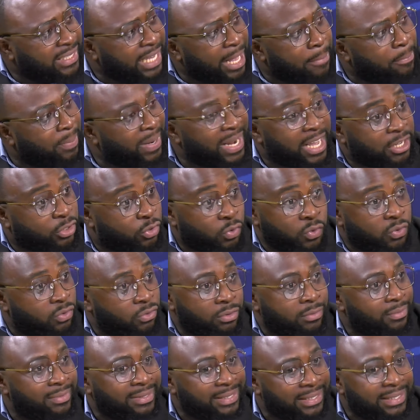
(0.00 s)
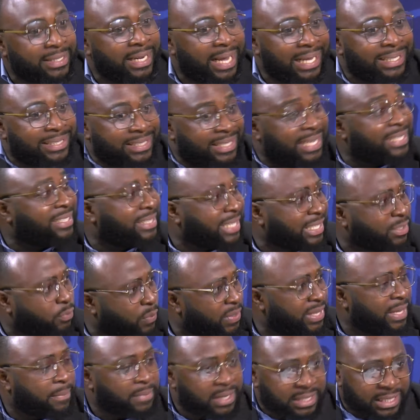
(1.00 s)
are players who It's just
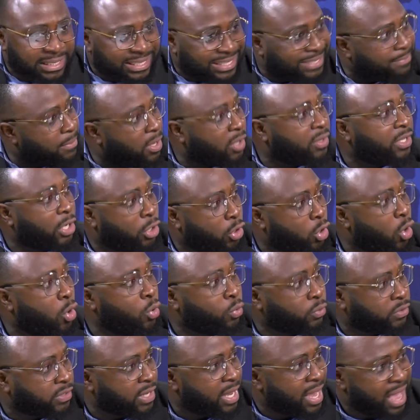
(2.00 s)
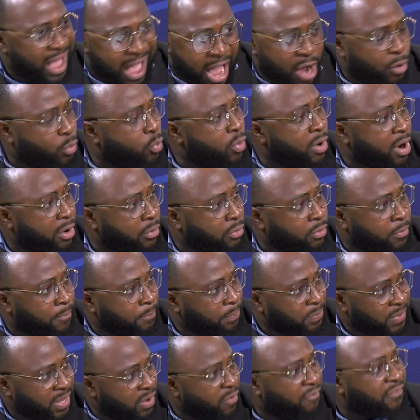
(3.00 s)
with them. They just smell the goals. Aguero,
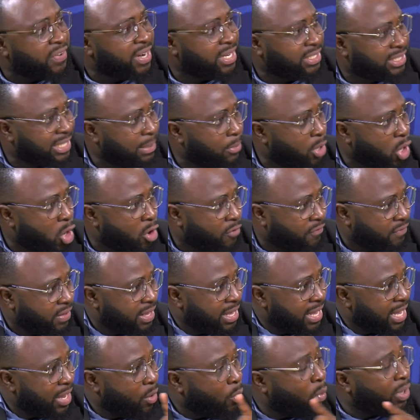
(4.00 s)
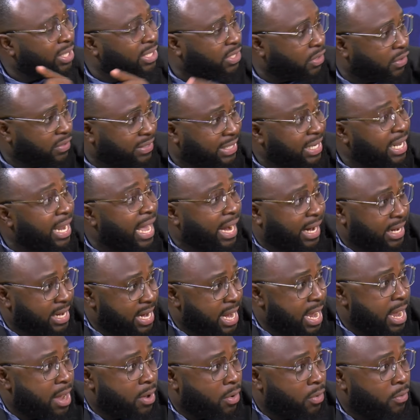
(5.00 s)
he'll finish them off. What Chelsea lack
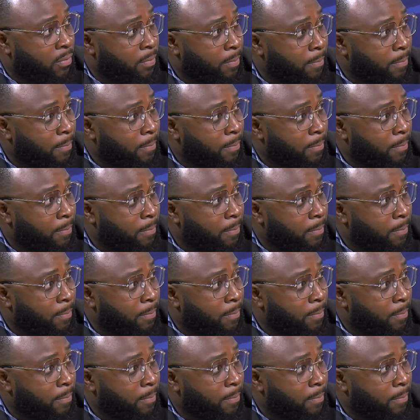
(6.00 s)
now